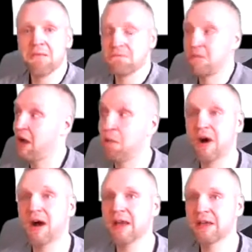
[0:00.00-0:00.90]
my
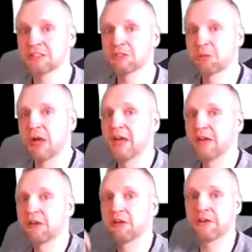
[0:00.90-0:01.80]
why is so I
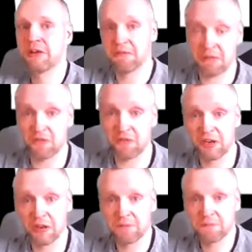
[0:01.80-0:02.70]
can create the
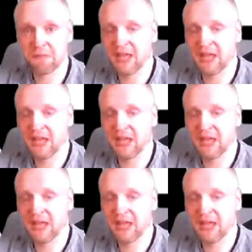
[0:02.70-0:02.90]
freedom